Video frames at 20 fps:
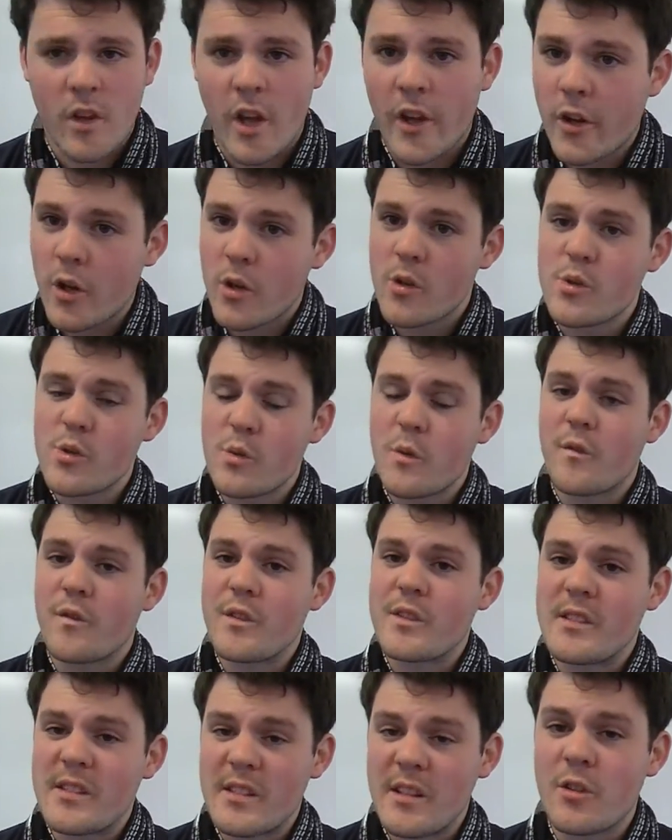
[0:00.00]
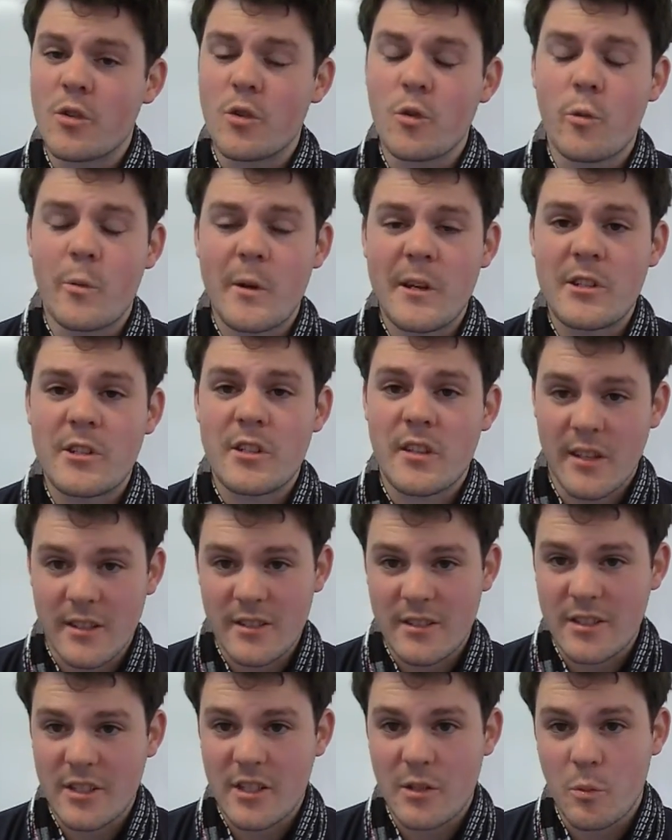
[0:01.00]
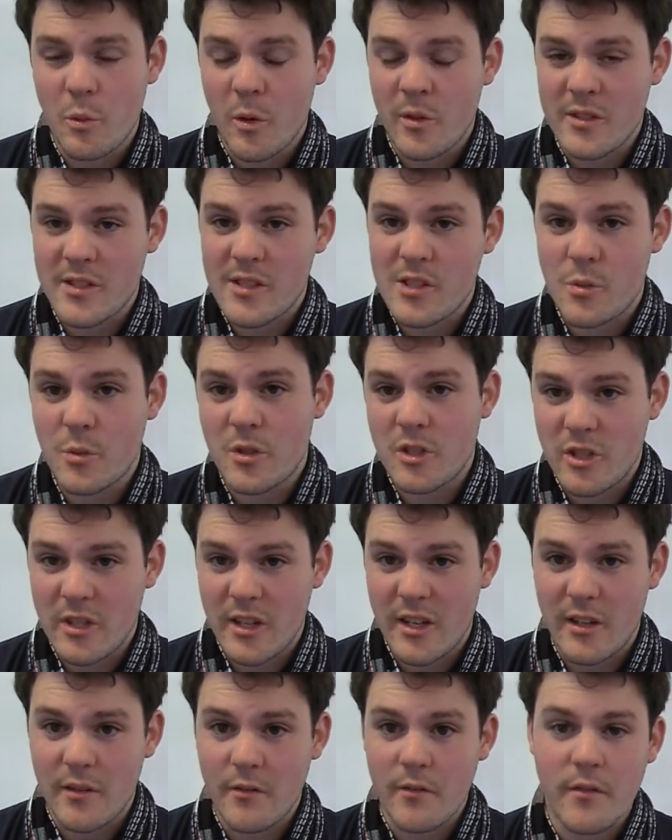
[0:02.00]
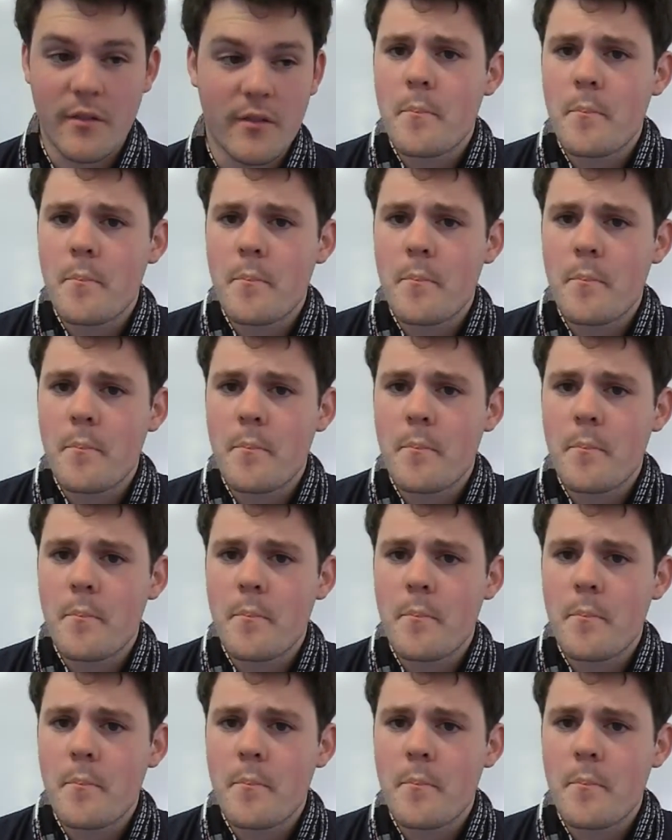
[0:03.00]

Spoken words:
A ghost with a single wish that she wants to achieve.